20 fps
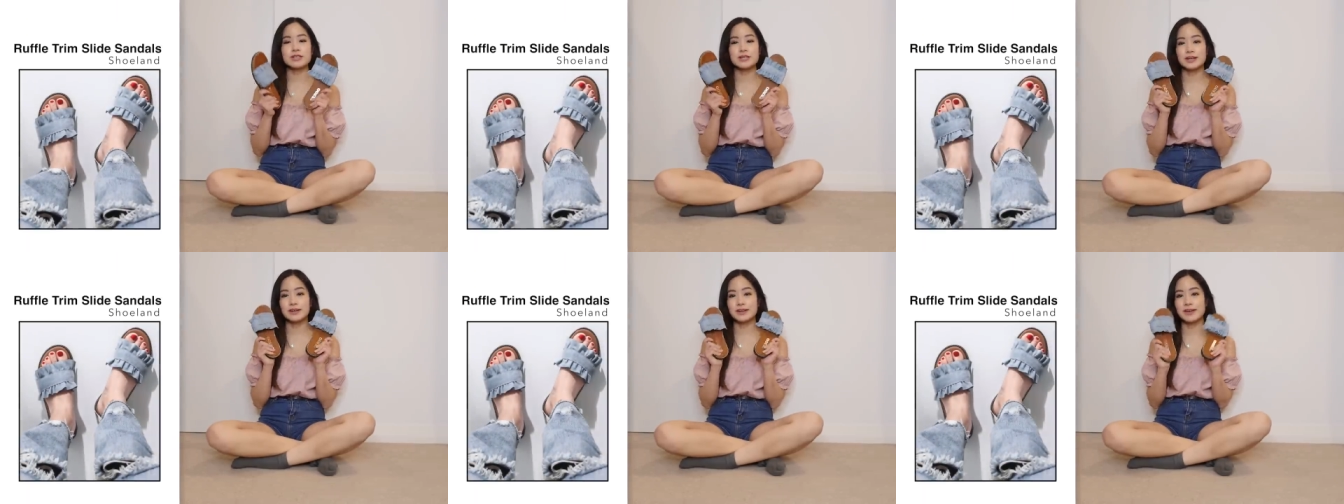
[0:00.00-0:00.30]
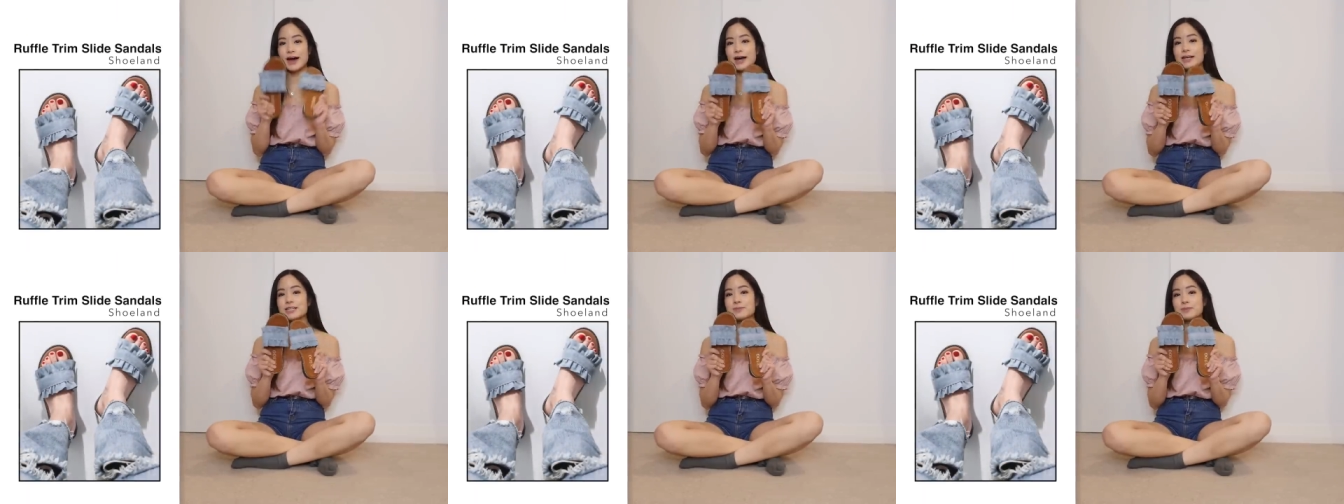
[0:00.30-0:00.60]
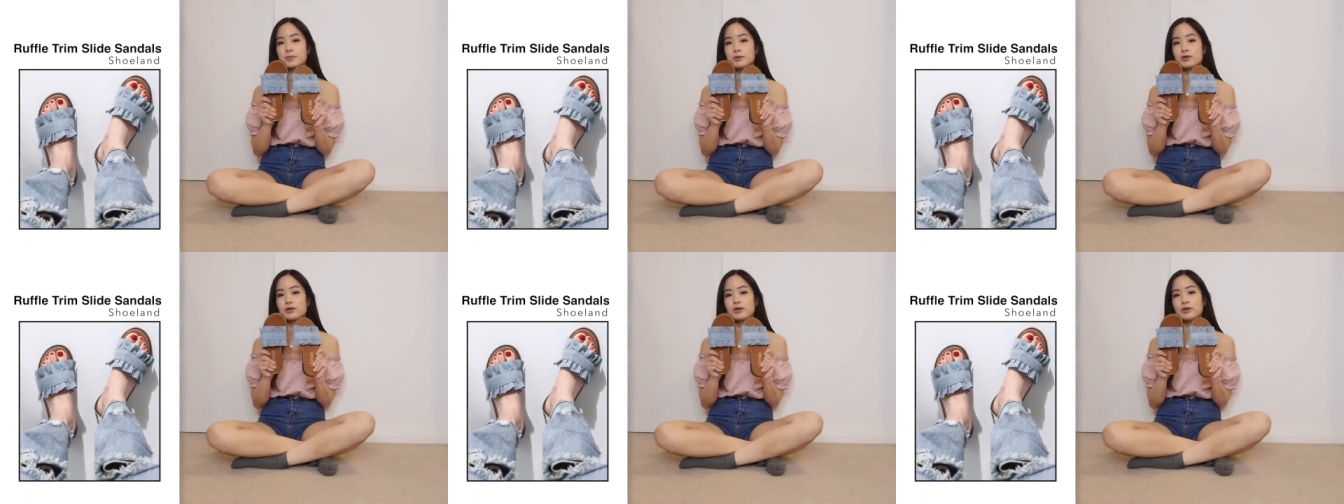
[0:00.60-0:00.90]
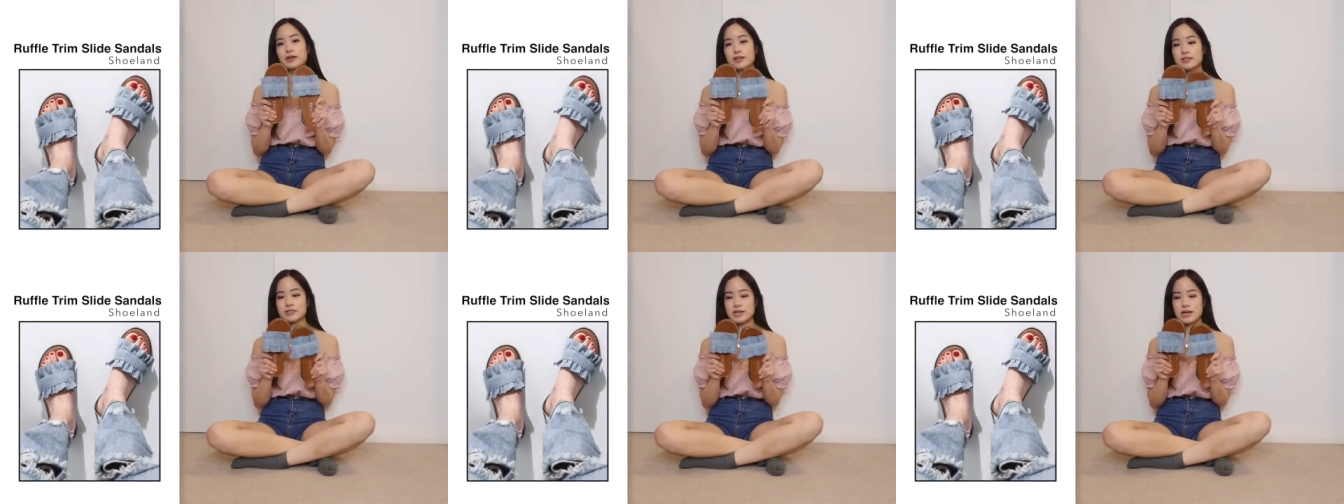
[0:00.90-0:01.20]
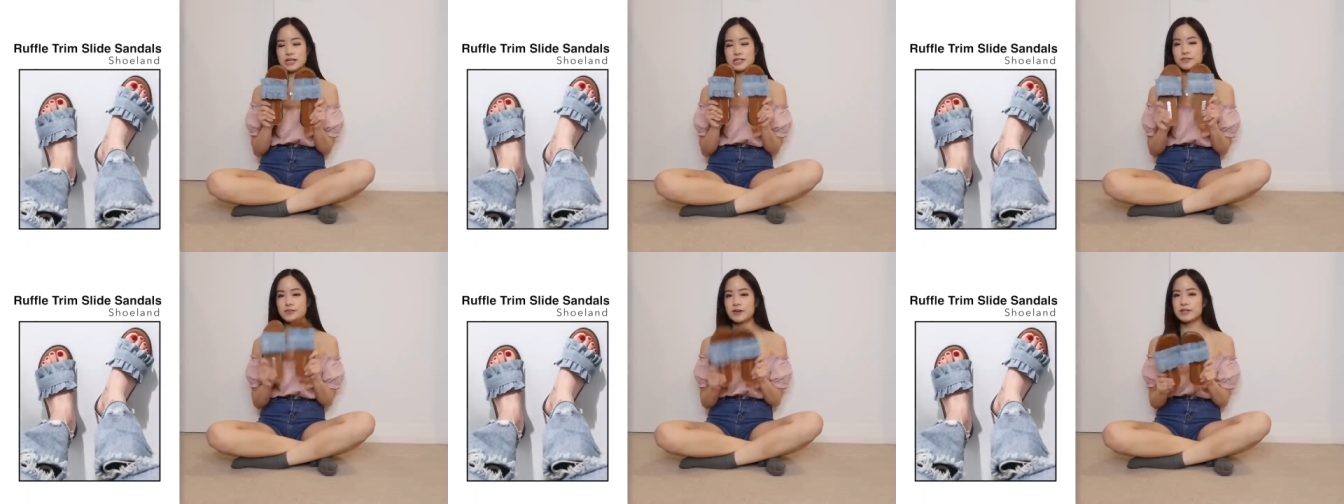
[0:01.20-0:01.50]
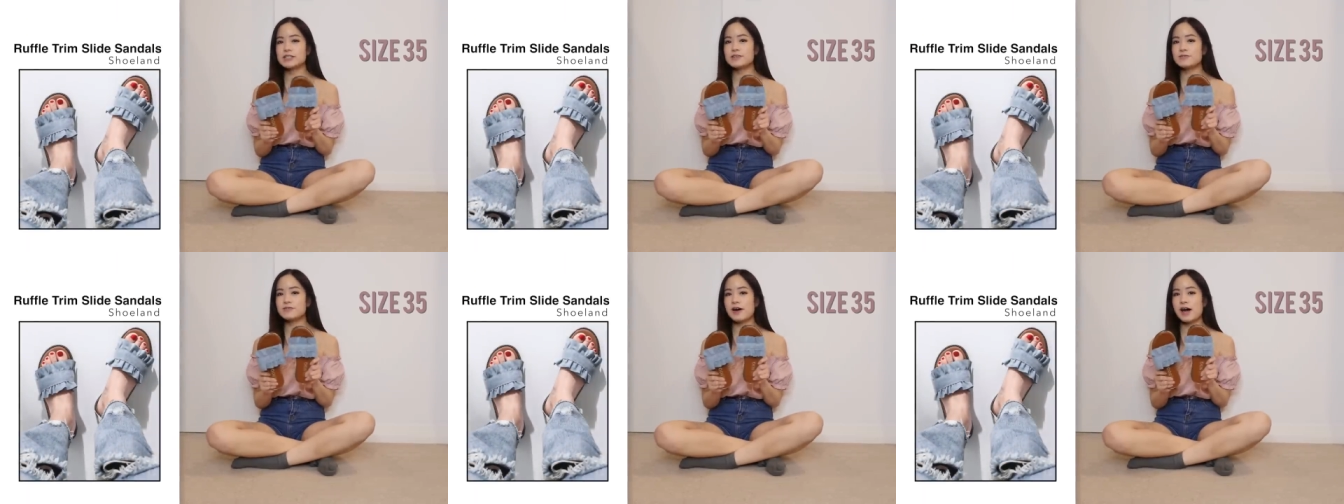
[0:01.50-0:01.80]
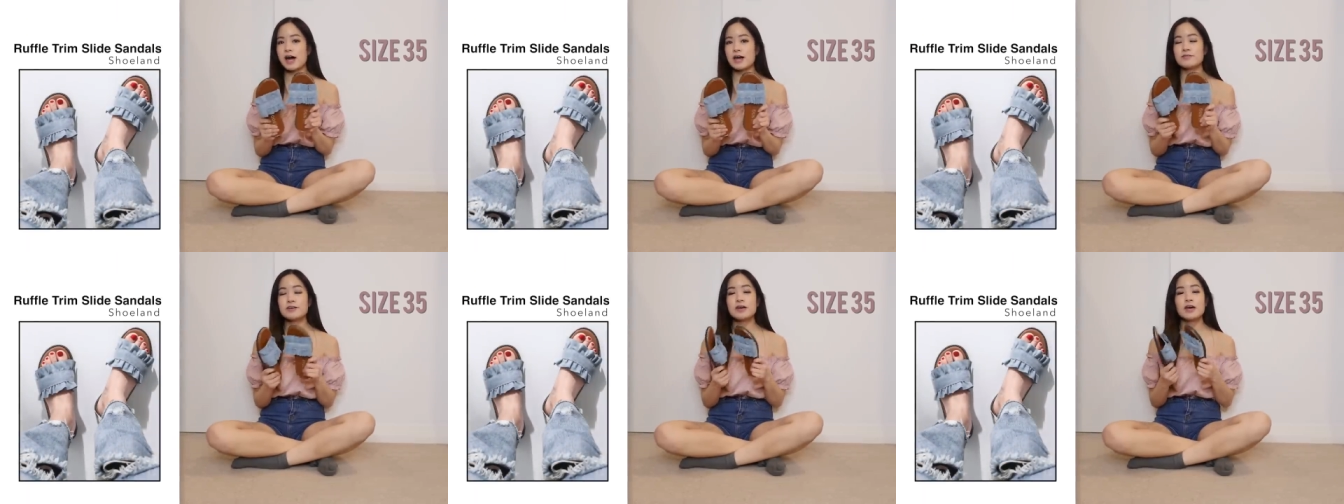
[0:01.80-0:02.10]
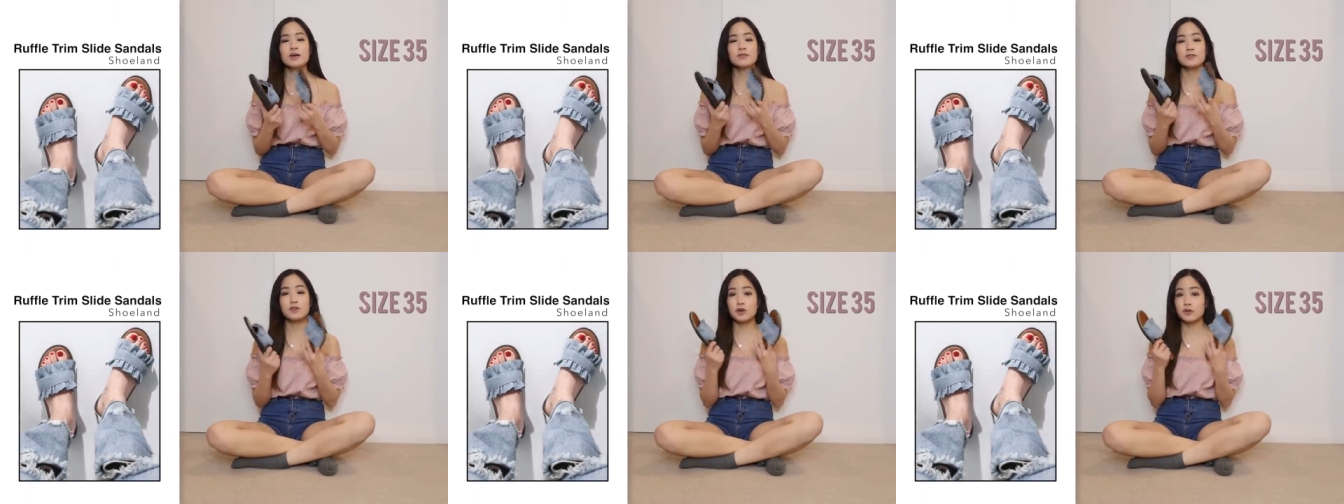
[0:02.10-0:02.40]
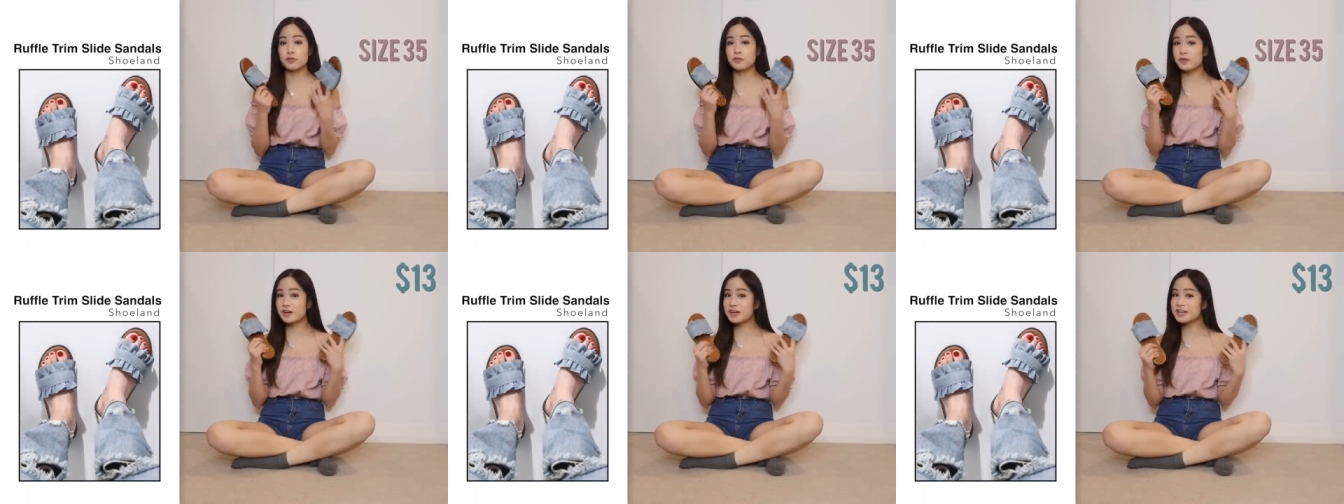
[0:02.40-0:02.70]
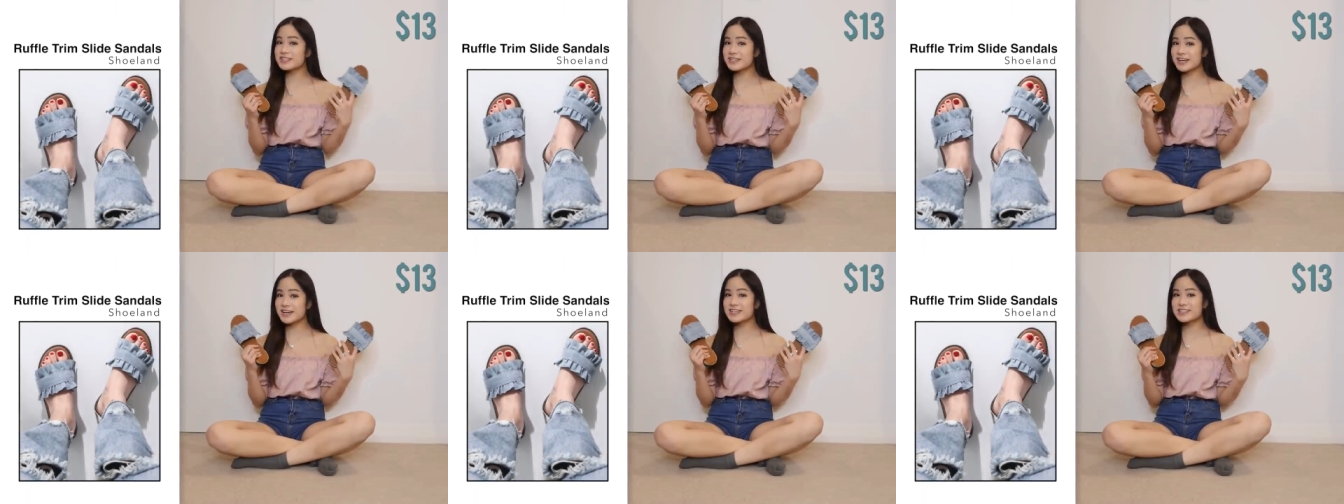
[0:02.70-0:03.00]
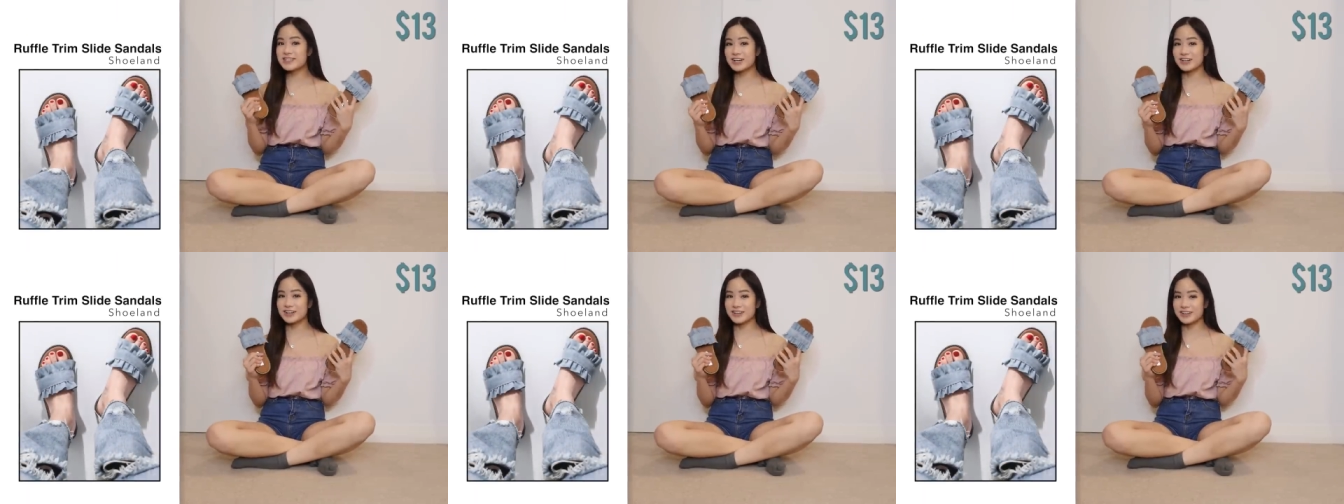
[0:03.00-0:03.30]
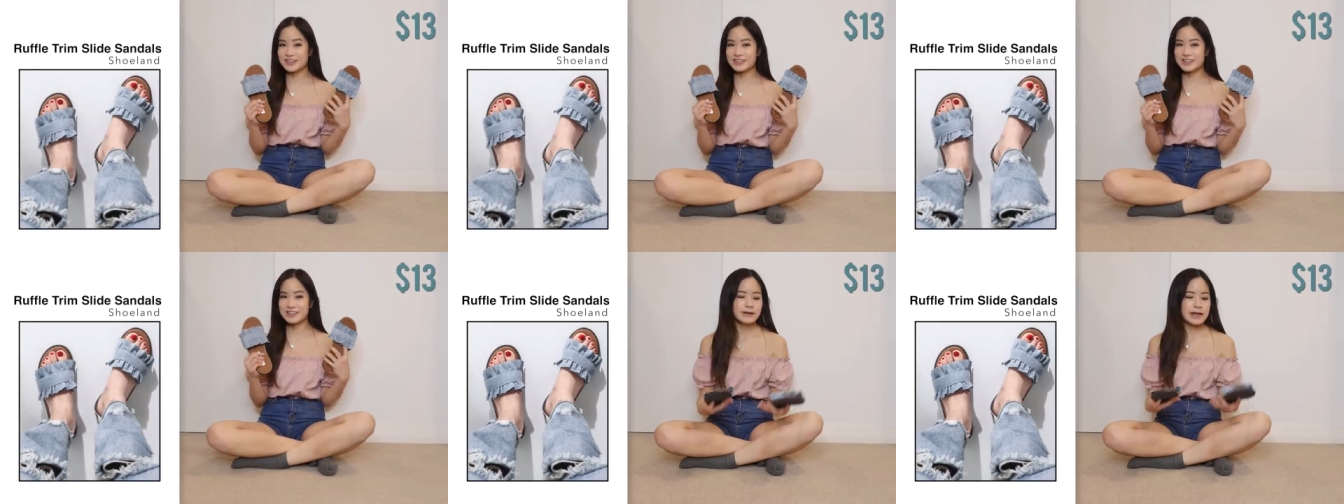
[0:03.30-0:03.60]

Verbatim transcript: in a light blue in size 35 for $13.